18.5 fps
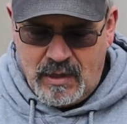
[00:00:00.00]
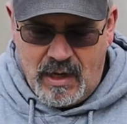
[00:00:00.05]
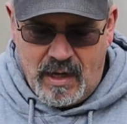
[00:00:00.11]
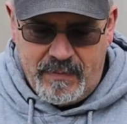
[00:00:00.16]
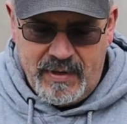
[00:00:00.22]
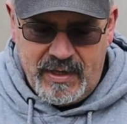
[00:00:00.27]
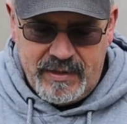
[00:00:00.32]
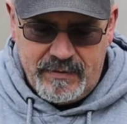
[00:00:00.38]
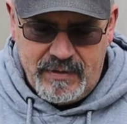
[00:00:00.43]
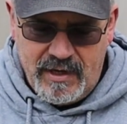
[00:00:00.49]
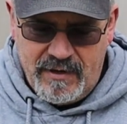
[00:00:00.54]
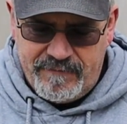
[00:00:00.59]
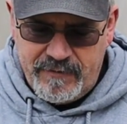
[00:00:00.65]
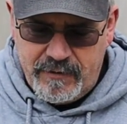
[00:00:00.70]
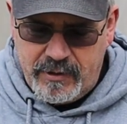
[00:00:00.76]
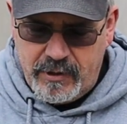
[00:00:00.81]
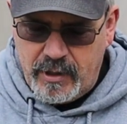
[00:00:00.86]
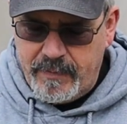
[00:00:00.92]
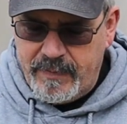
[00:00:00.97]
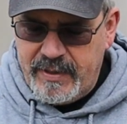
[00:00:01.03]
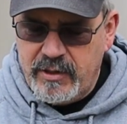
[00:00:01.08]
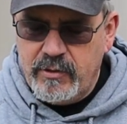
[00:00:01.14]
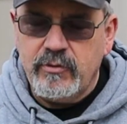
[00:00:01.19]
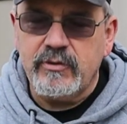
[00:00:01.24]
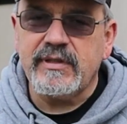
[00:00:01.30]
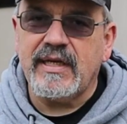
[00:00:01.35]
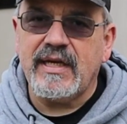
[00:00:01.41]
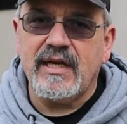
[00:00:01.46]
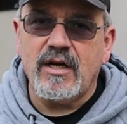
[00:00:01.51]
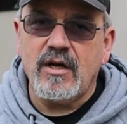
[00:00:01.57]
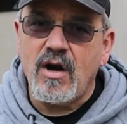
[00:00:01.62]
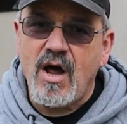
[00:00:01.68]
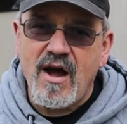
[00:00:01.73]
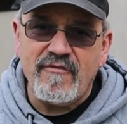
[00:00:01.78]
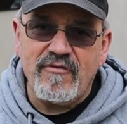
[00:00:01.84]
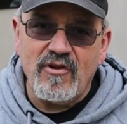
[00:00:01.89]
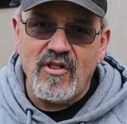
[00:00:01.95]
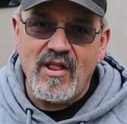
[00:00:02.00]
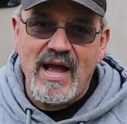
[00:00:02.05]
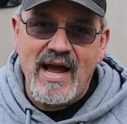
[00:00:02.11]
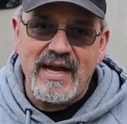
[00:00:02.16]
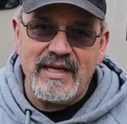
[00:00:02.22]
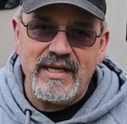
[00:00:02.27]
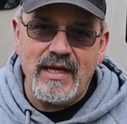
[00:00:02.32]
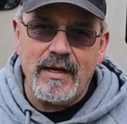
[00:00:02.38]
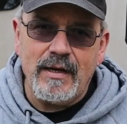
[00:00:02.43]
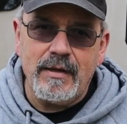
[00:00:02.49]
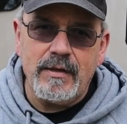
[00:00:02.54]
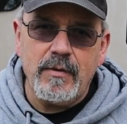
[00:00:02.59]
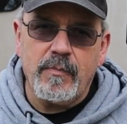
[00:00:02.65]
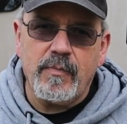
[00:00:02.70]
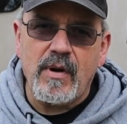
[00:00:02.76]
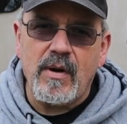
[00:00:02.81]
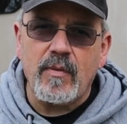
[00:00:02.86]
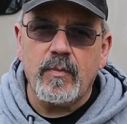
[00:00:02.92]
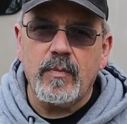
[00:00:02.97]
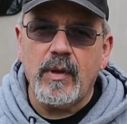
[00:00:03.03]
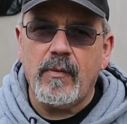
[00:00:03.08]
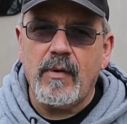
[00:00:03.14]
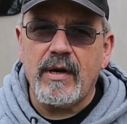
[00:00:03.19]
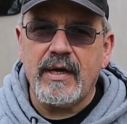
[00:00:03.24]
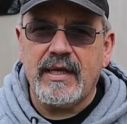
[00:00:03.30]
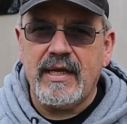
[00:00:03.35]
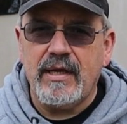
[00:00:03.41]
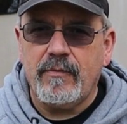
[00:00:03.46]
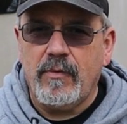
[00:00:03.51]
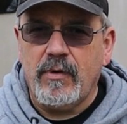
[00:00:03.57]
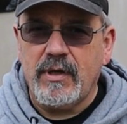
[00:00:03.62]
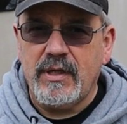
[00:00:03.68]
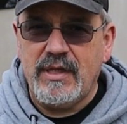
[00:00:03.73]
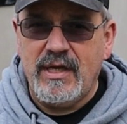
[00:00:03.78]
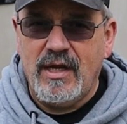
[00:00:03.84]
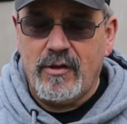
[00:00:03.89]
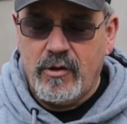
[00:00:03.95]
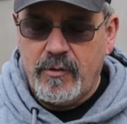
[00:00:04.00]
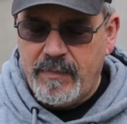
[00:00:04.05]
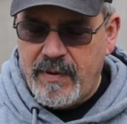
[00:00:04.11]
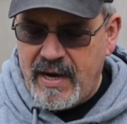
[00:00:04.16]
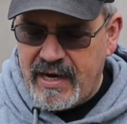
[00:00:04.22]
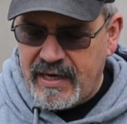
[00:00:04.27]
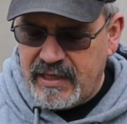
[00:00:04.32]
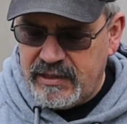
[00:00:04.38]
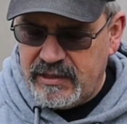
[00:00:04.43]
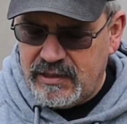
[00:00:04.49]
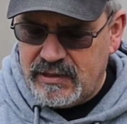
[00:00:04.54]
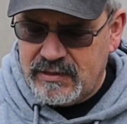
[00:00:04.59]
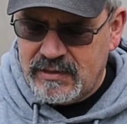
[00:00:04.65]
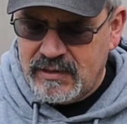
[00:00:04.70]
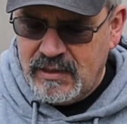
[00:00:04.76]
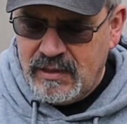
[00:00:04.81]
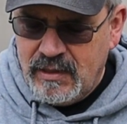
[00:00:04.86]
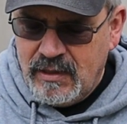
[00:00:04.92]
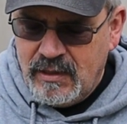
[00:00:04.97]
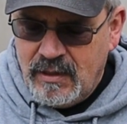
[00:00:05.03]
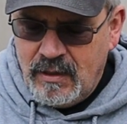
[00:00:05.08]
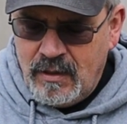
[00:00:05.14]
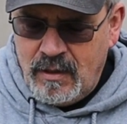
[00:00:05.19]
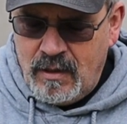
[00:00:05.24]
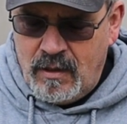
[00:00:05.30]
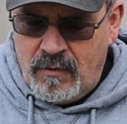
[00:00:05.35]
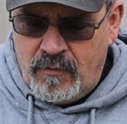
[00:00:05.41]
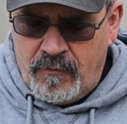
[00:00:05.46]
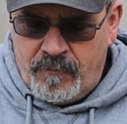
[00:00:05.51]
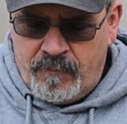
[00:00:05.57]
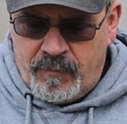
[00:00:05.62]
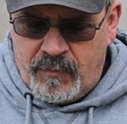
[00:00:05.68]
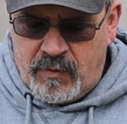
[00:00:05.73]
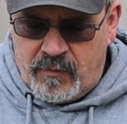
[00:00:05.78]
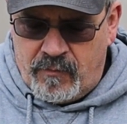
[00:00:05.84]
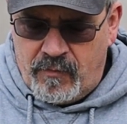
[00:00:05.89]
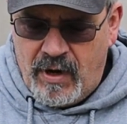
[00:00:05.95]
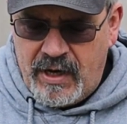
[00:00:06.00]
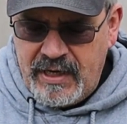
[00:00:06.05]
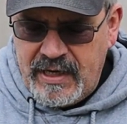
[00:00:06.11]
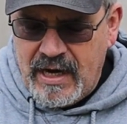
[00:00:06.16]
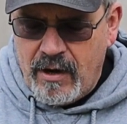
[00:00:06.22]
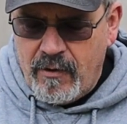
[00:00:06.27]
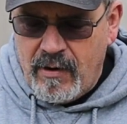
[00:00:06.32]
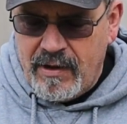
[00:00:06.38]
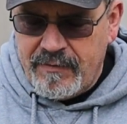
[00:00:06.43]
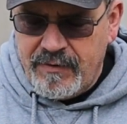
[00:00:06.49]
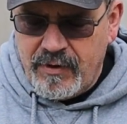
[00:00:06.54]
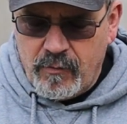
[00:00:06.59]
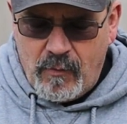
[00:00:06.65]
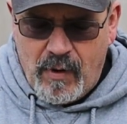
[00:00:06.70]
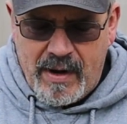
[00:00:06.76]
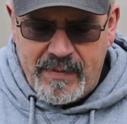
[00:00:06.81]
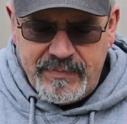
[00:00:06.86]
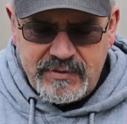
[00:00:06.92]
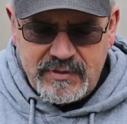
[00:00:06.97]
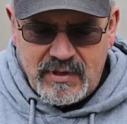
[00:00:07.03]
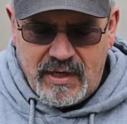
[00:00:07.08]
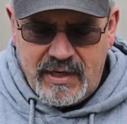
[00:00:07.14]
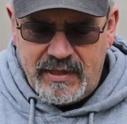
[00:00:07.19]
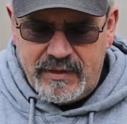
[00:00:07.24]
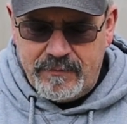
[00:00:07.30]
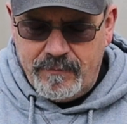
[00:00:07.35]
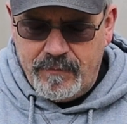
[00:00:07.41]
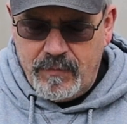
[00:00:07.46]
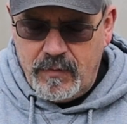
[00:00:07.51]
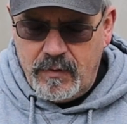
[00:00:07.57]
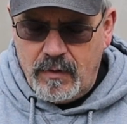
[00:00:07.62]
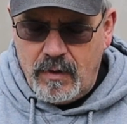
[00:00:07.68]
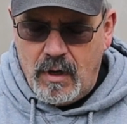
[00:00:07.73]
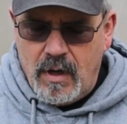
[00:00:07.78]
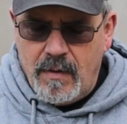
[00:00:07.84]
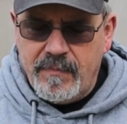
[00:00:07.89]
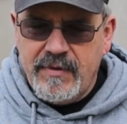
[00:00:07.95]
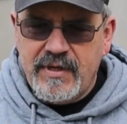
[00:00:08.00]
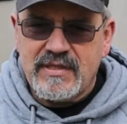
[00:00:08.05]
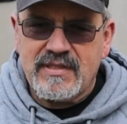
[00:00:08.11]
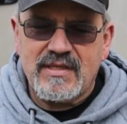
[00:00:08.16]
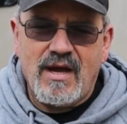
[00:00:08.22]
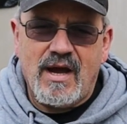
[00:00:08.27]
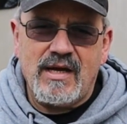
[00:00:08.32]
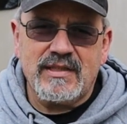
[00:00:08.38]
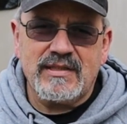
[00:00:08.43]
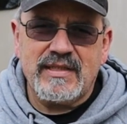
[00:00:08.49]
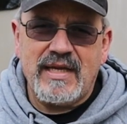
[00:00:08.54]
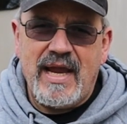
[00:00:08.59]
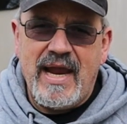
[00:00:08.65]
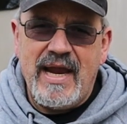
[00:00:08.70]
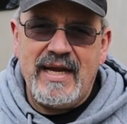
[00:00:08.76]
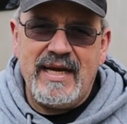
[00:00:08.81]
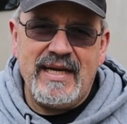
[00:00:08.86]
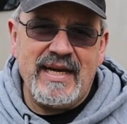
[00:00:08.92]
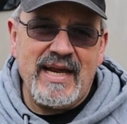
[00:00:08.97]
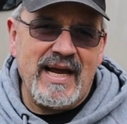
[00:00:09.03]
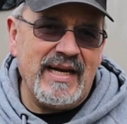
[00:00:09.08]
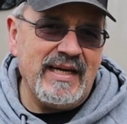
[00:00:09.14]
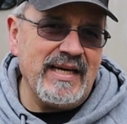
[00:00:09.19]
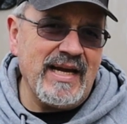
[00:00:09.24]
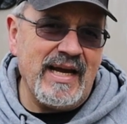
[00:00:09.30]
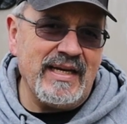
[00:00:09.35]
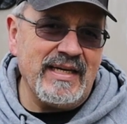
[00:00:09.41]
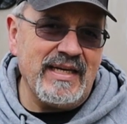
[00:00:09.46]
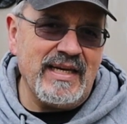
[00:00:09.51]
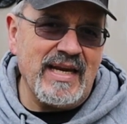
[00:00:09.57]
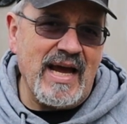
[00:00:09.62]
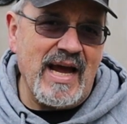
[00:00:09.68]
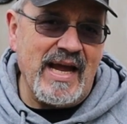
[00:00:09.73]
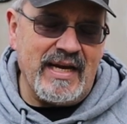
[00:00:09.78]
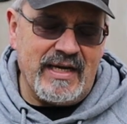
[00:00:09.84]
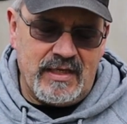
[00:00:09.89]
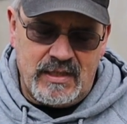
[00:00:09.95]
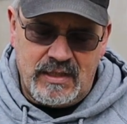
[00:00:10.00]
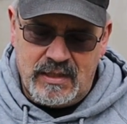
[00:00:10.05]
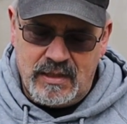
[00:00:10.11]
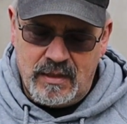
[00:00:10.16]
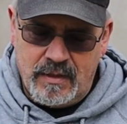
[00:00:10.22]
I mean, if you're going to be using it an awful lot, yeah, you probably want to get one of the other packages. Right now on their website, this saw is $89.99.